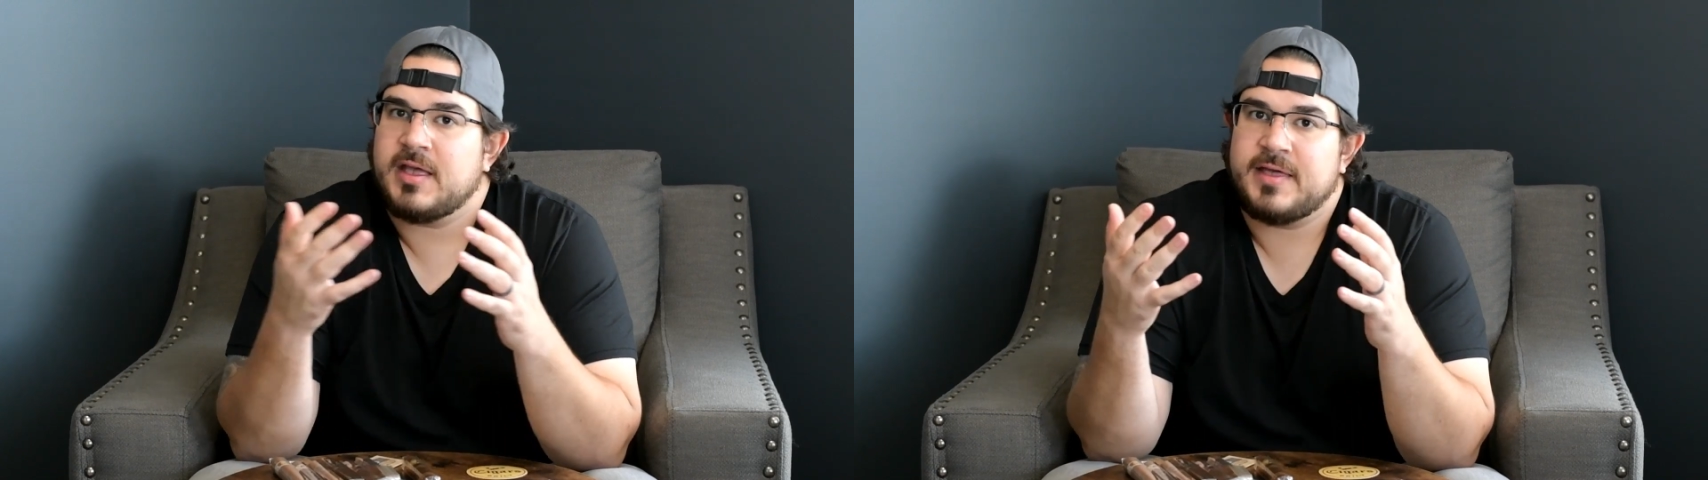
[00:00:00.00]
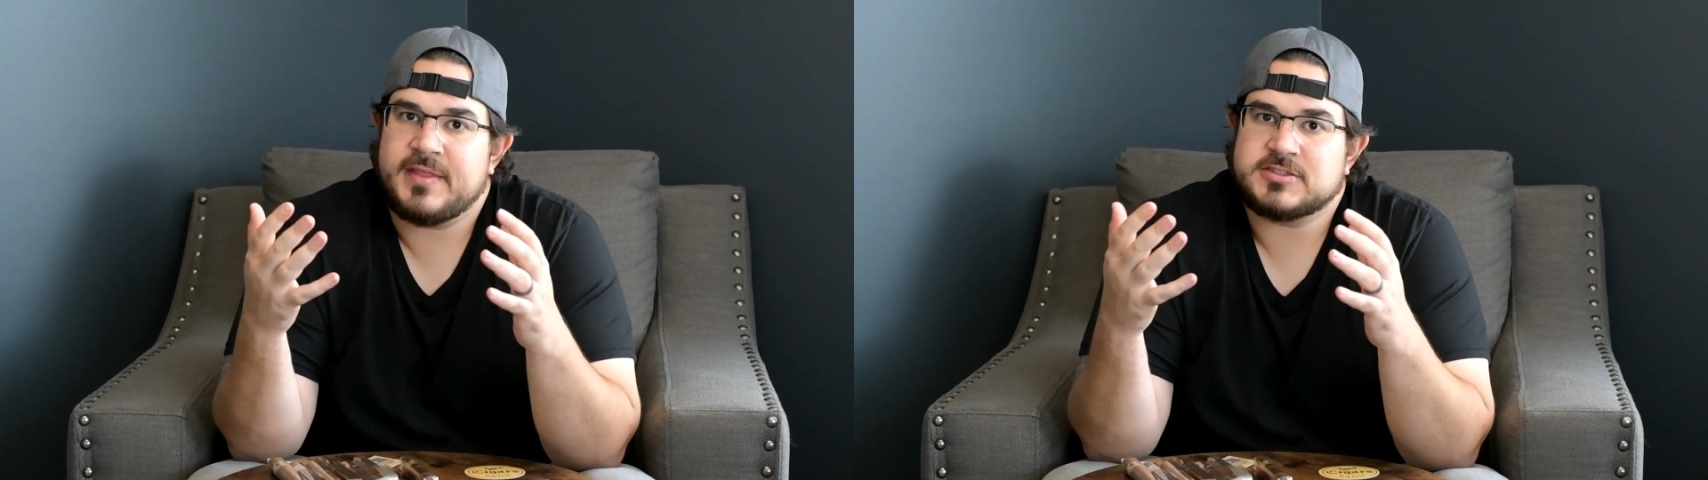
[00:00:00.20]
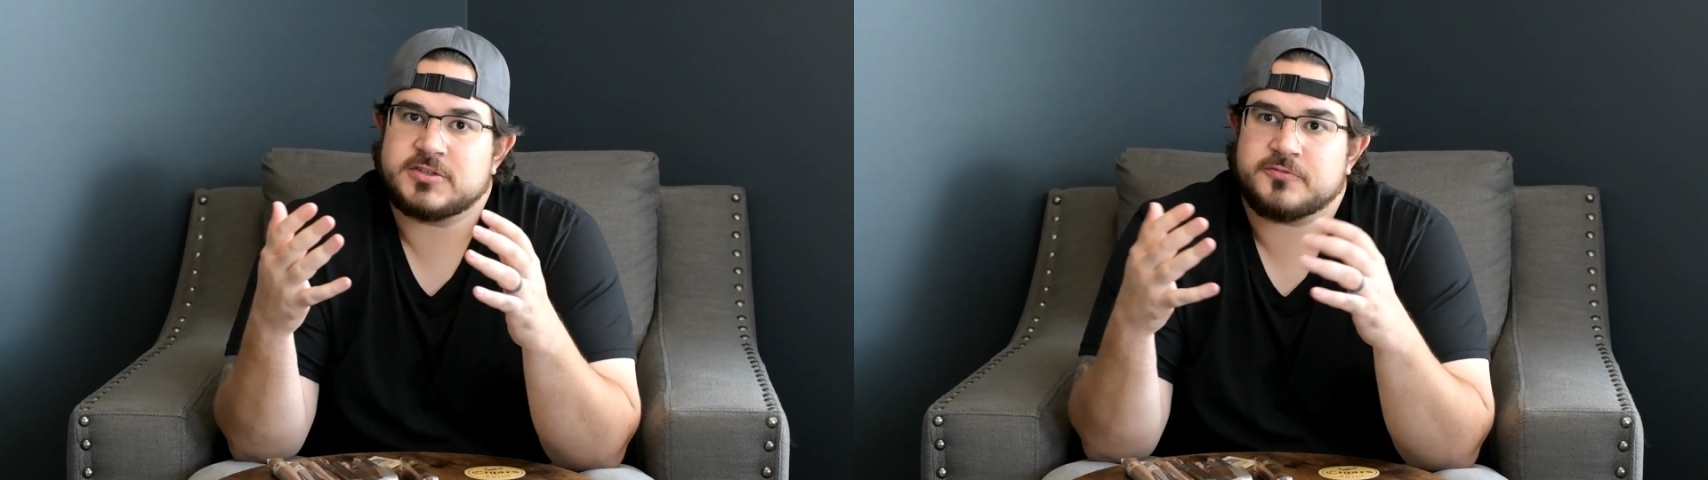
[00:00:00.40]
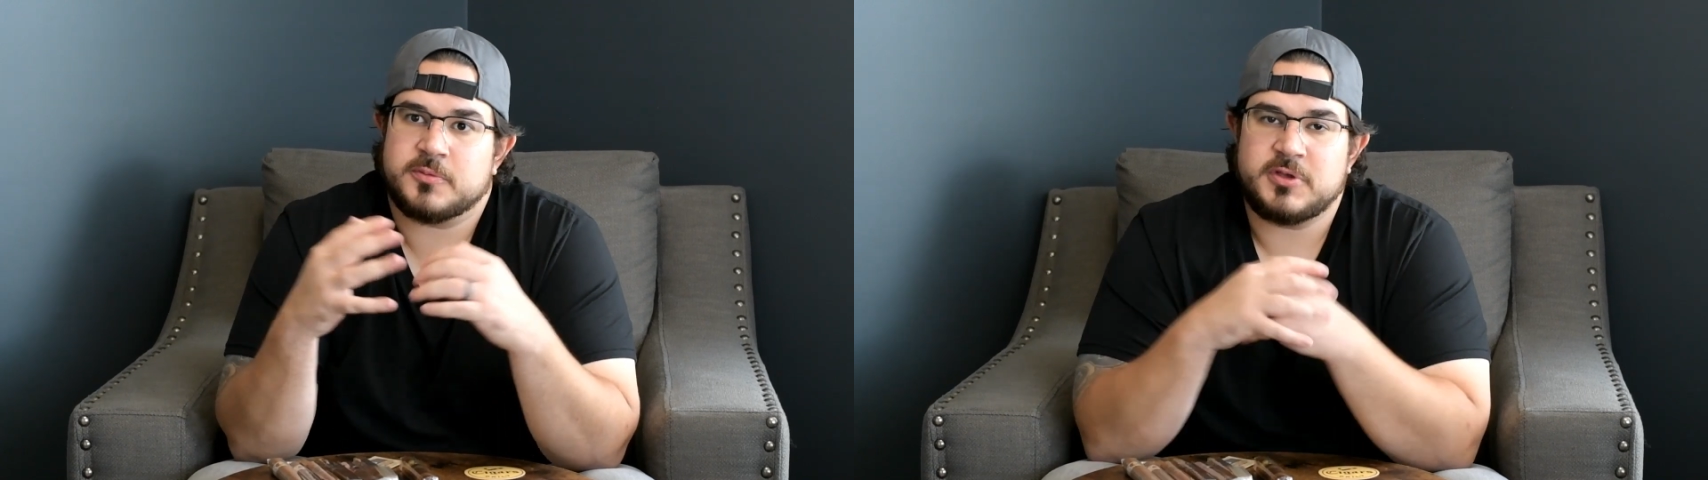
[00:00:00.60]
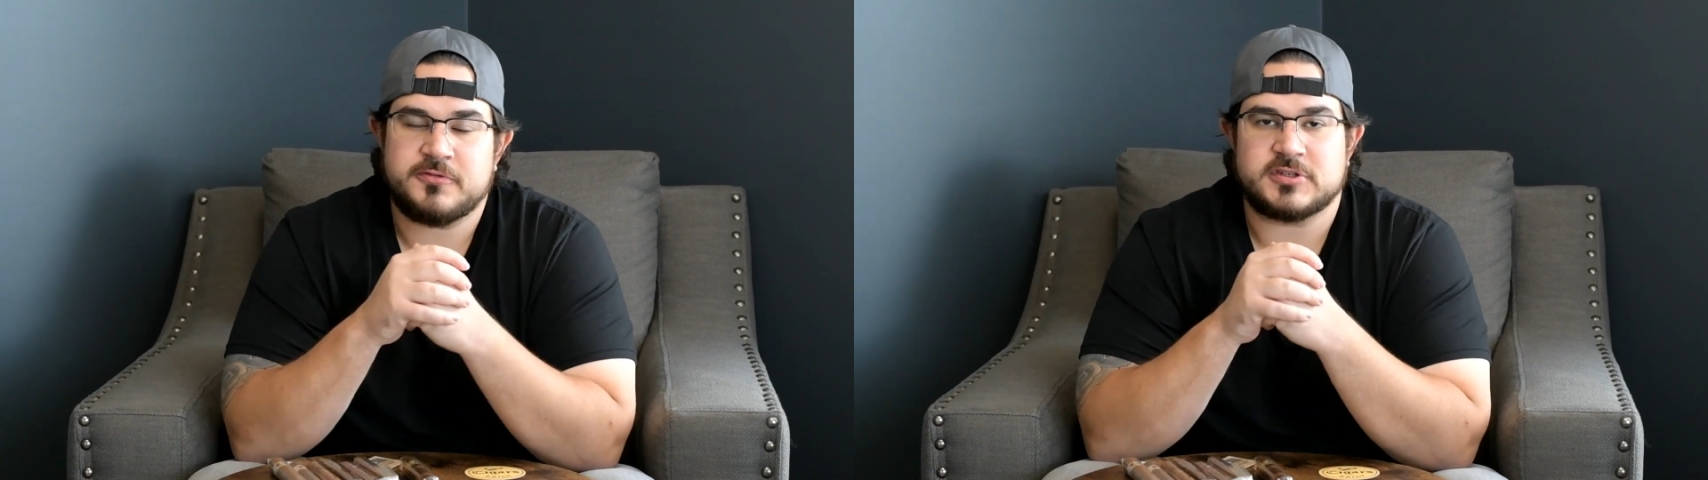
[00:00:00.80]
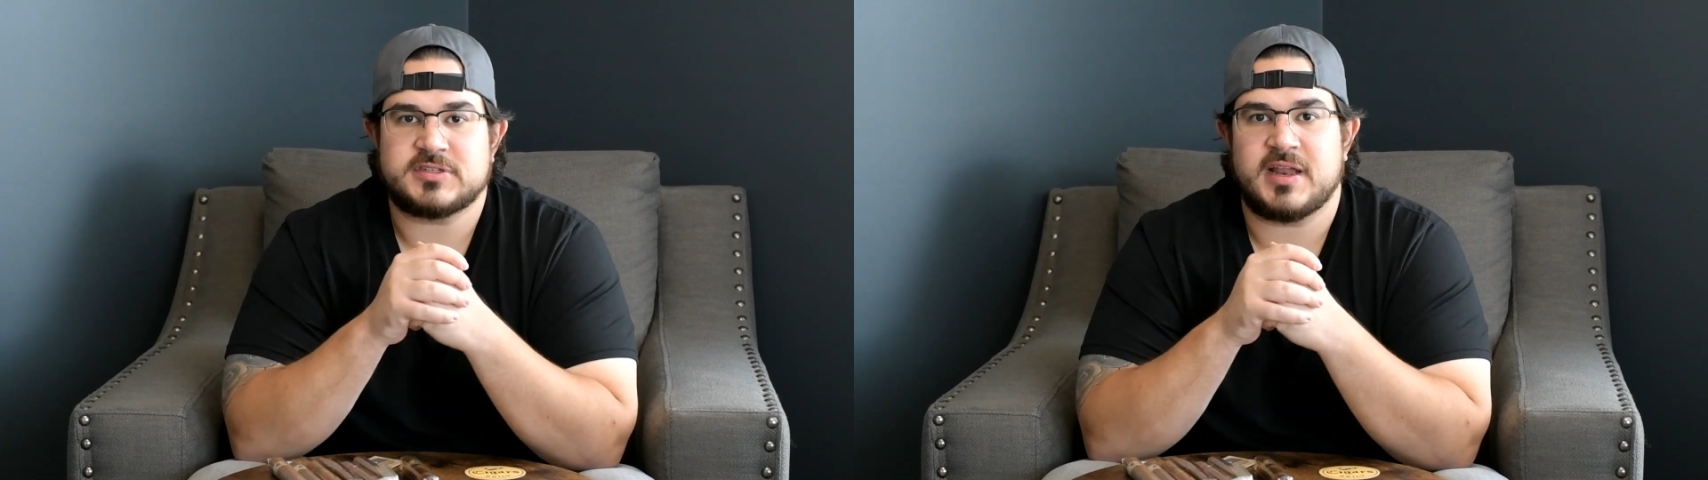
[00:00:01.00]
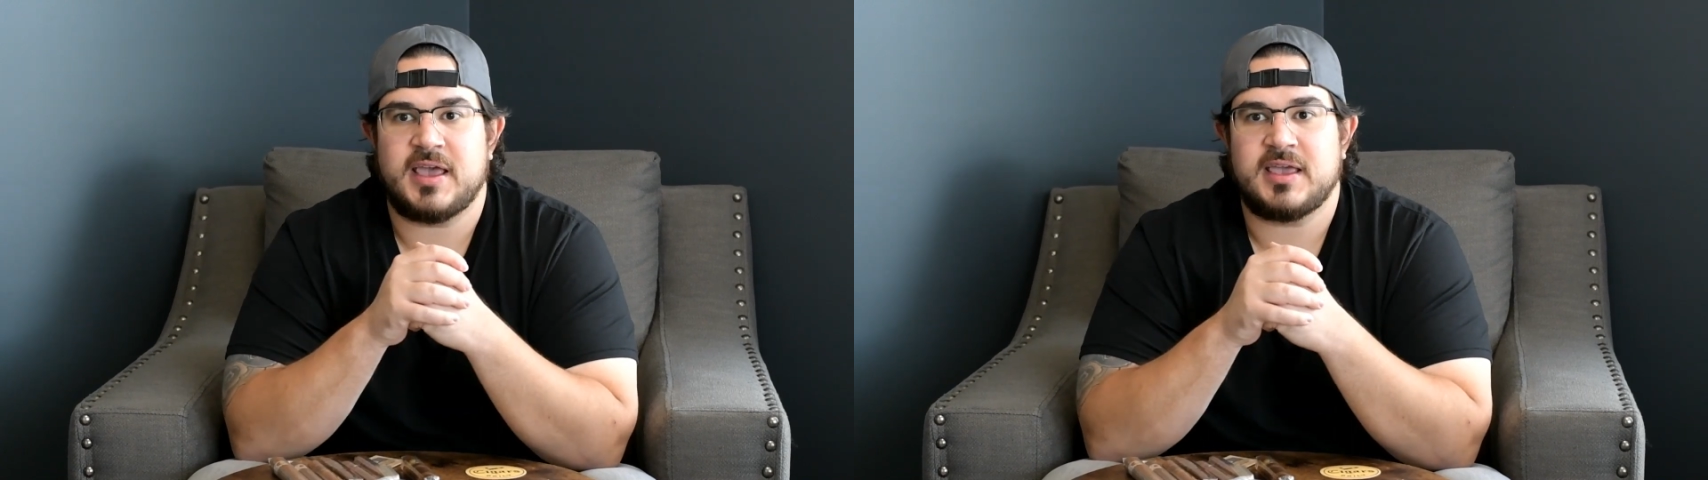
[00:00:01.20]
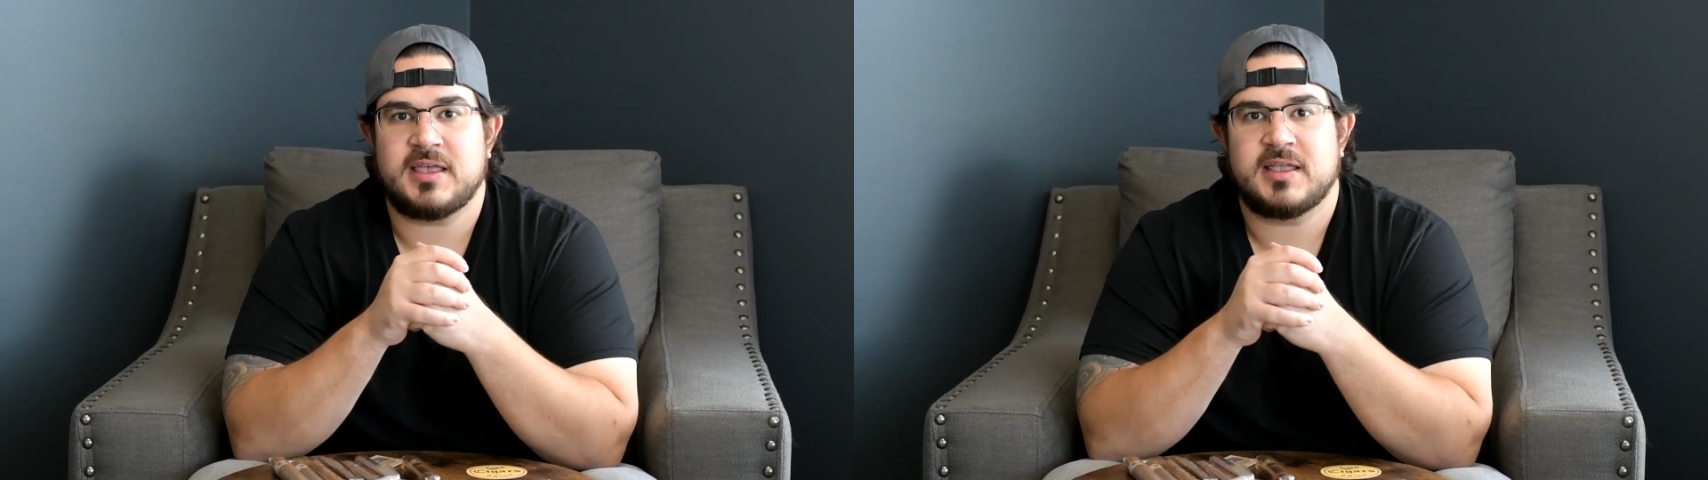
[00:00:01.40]
And that's it from me for
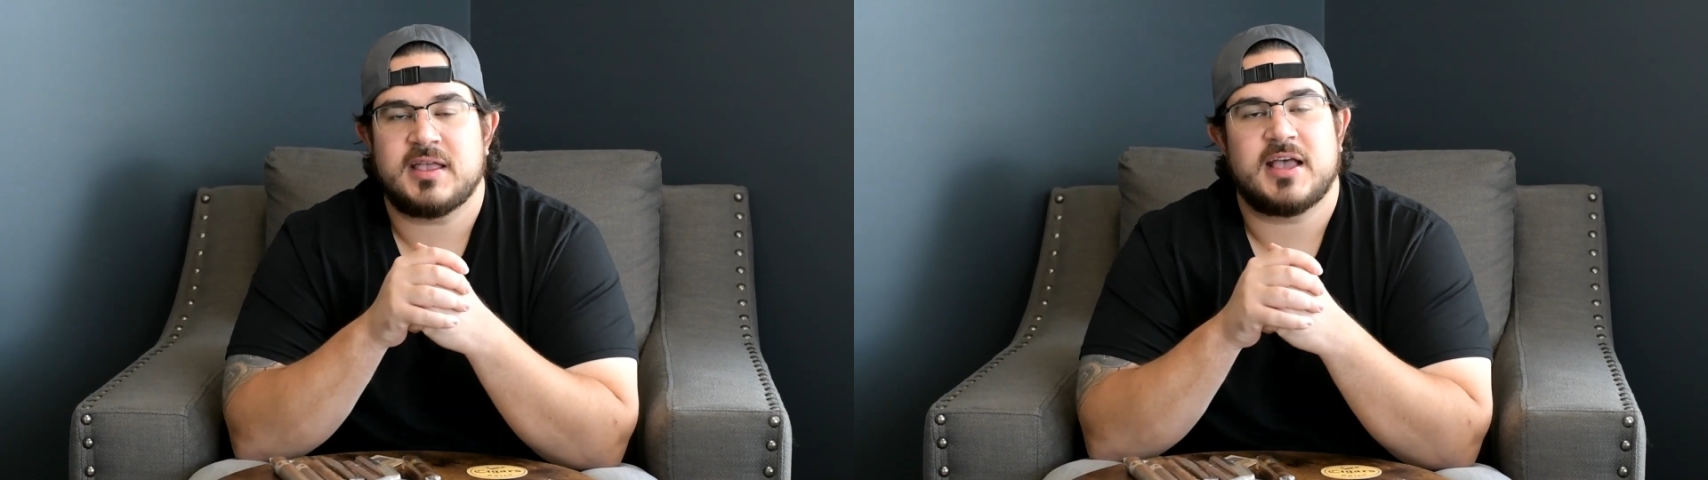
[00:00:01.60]
today.